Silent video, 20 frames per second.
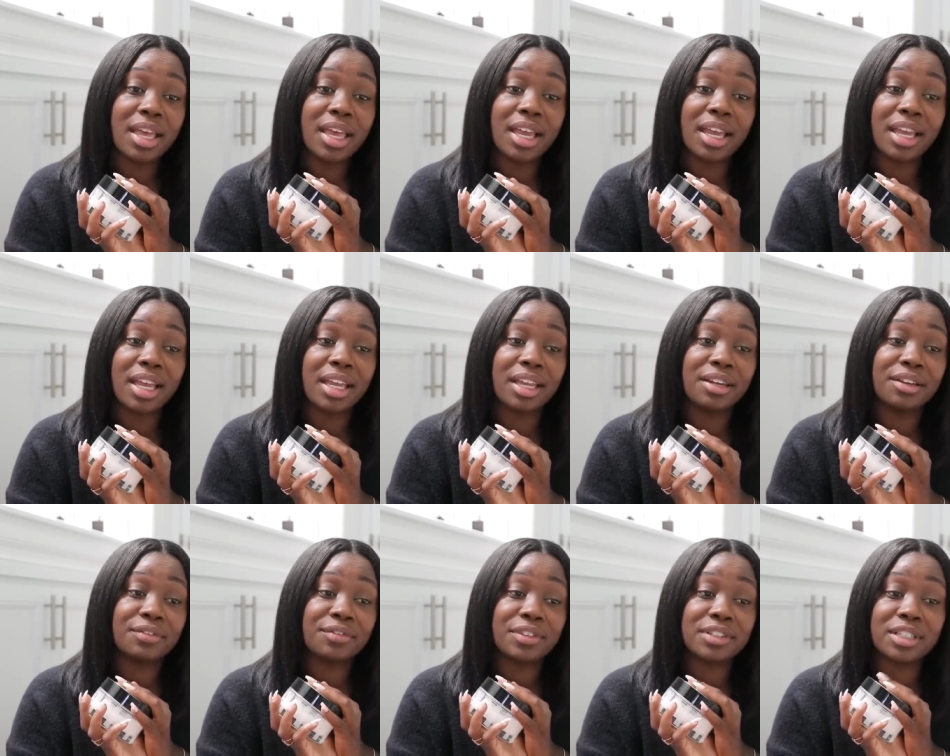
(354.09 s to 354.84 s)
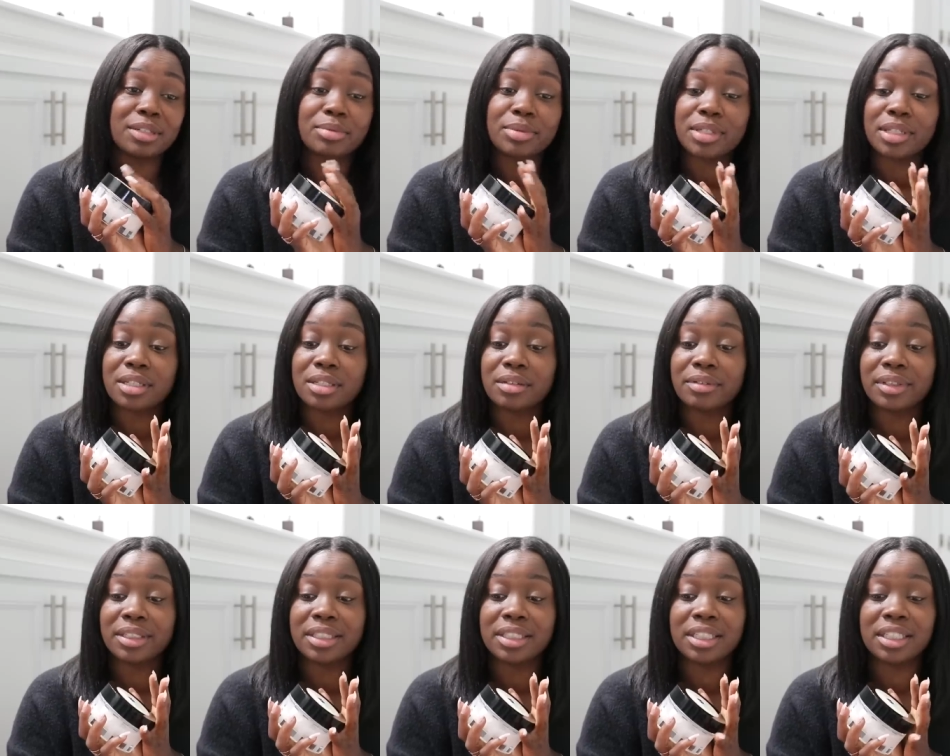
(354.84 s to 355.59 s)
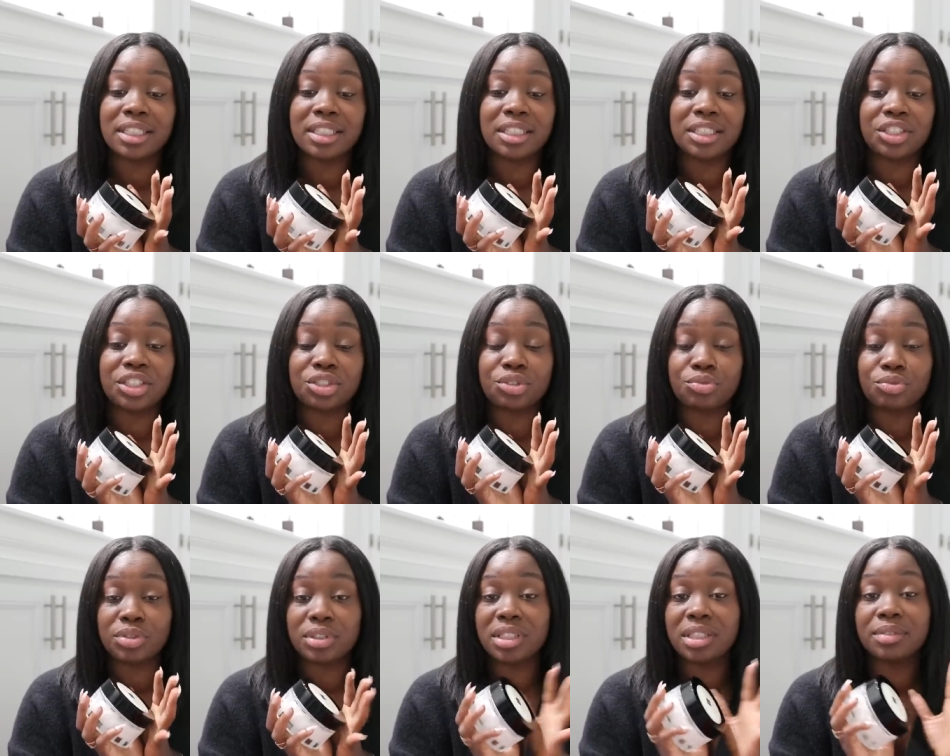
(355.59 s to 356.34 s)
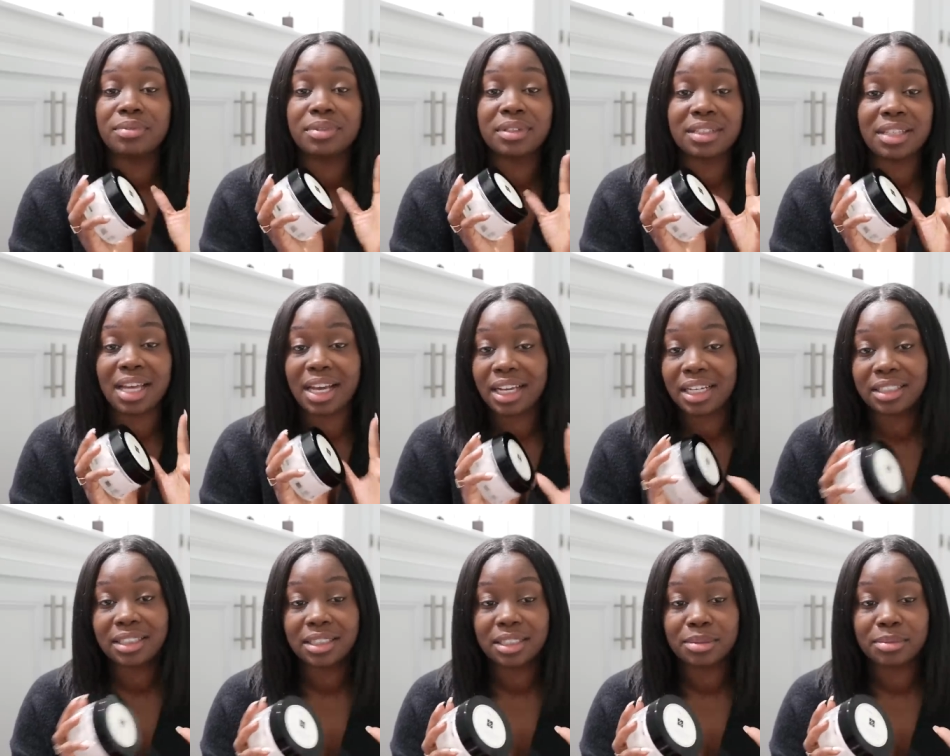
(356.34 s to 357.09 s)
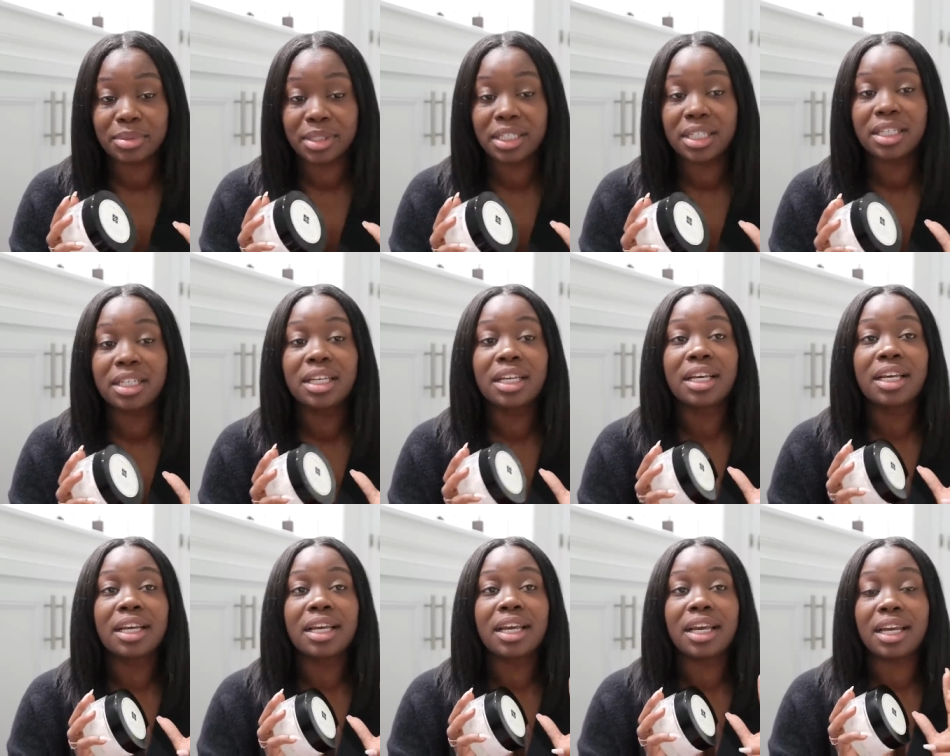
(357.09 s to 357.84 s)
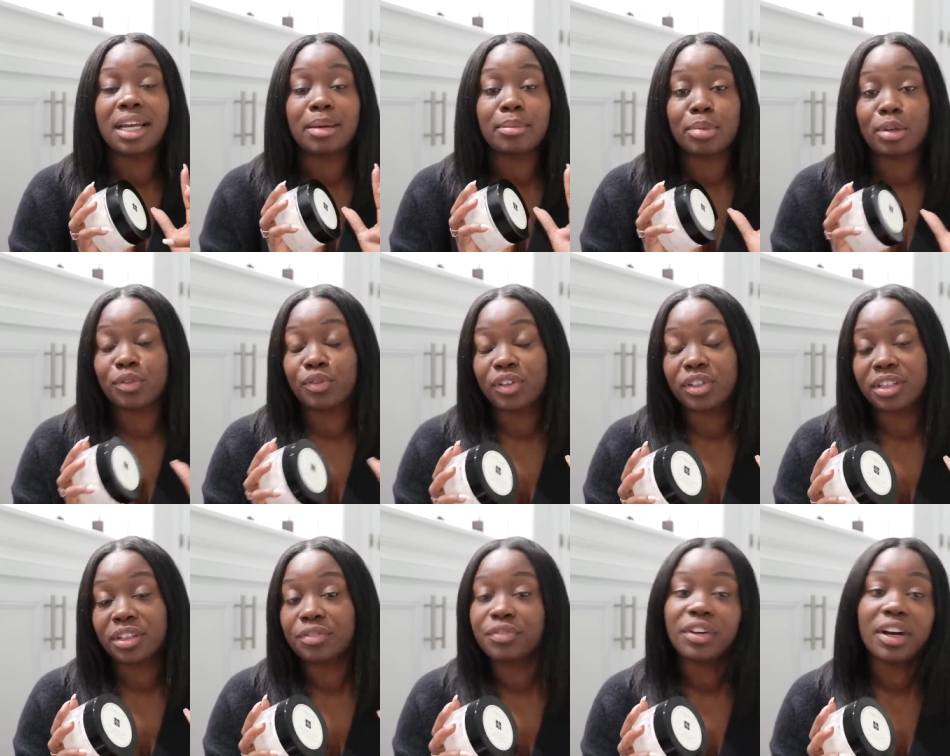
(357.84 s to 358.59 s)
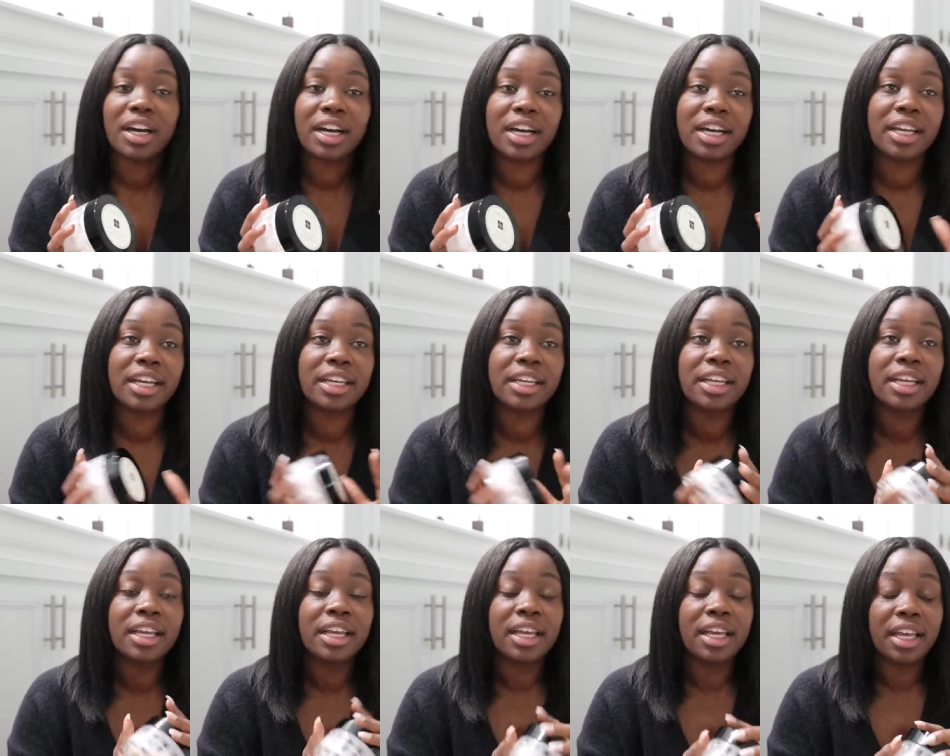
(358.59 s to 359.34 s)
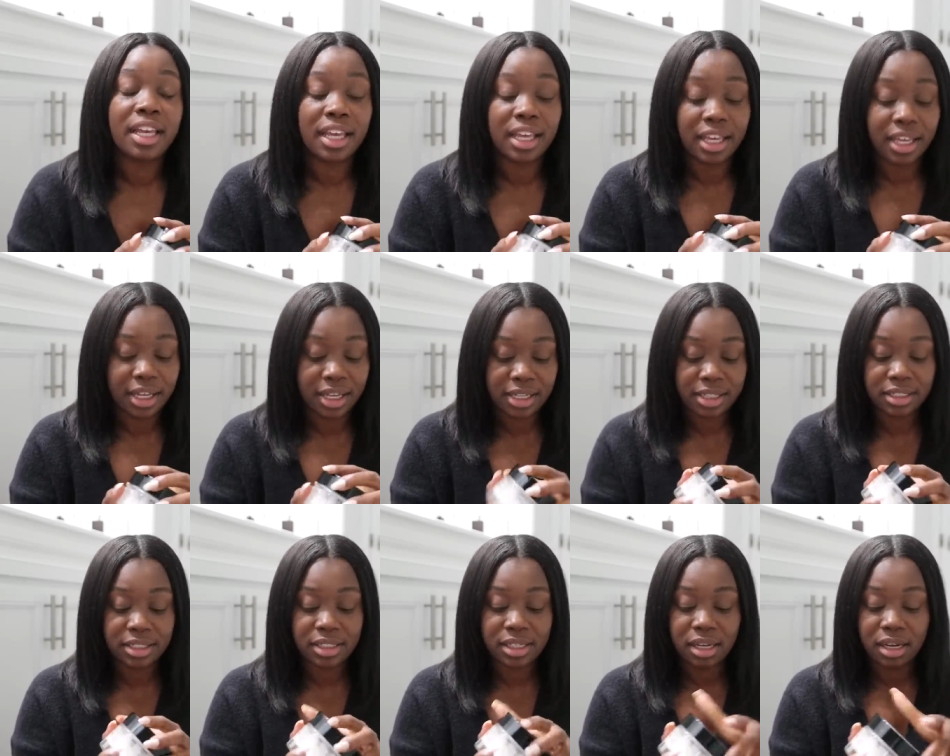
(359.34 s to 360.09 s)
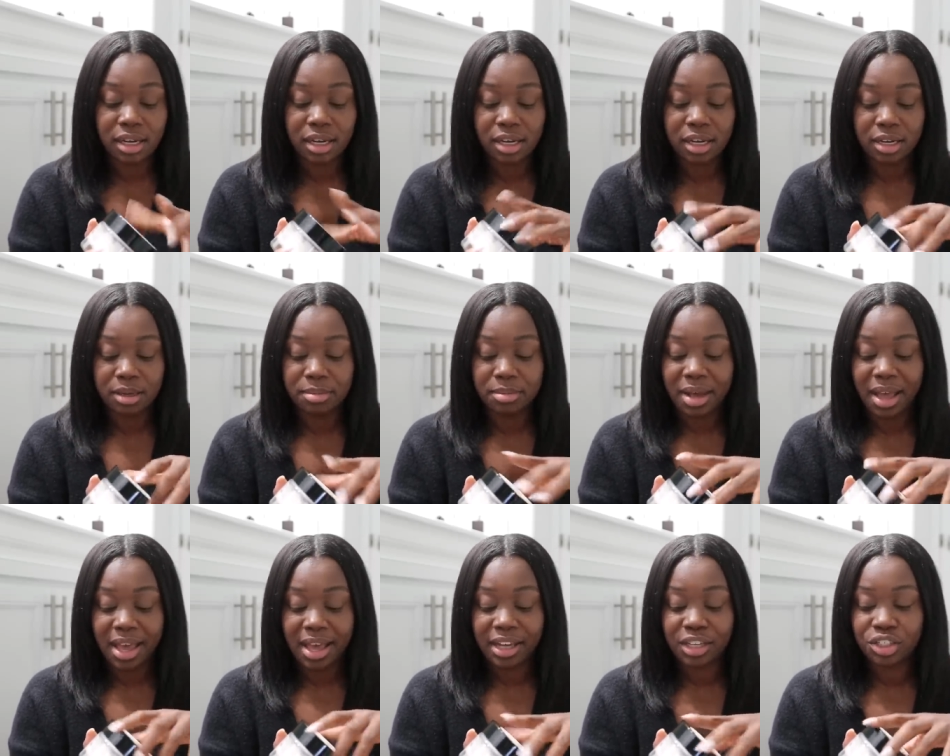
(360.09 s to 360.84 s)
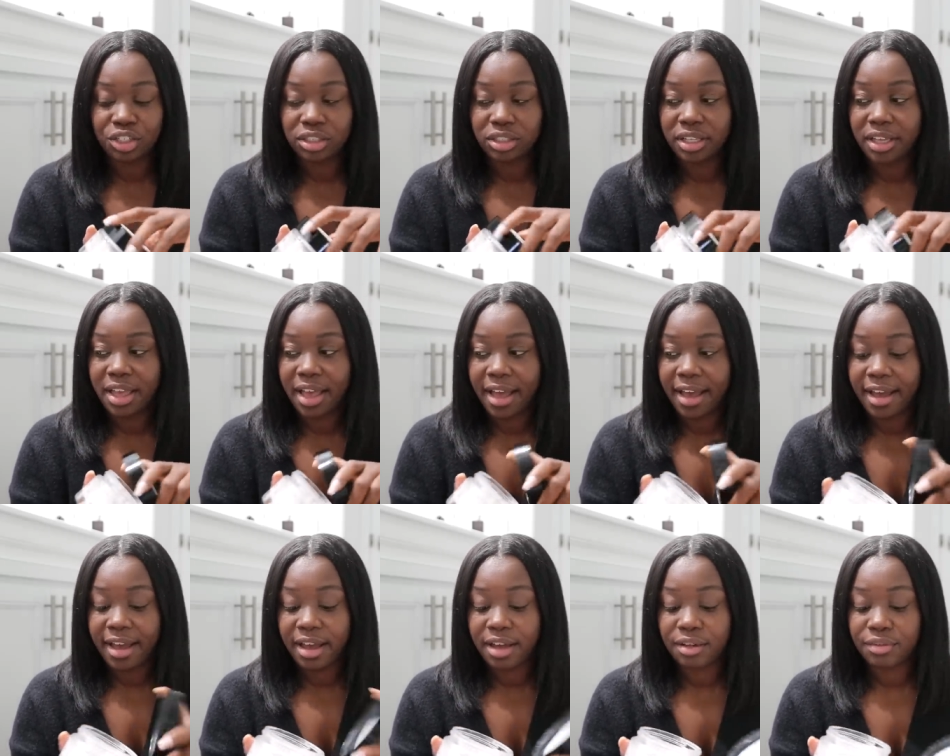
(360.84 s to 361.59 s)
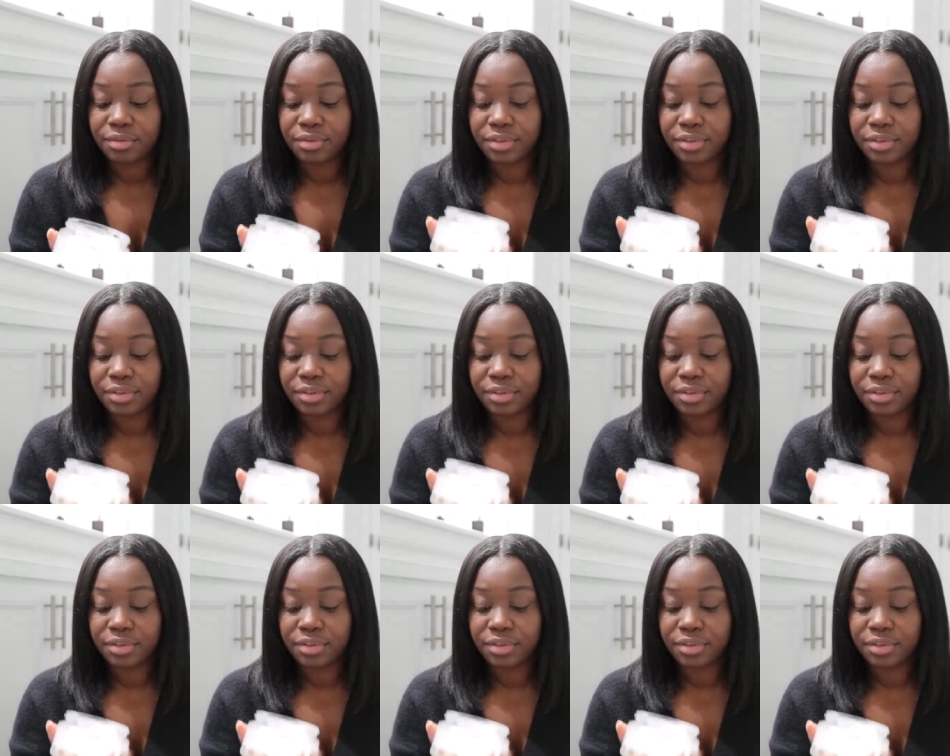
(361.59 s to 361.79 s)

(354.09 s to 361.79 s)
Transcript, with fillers: And for some particular reason, it just really relaxes me and I'm perfectly fine. And um, I actually have,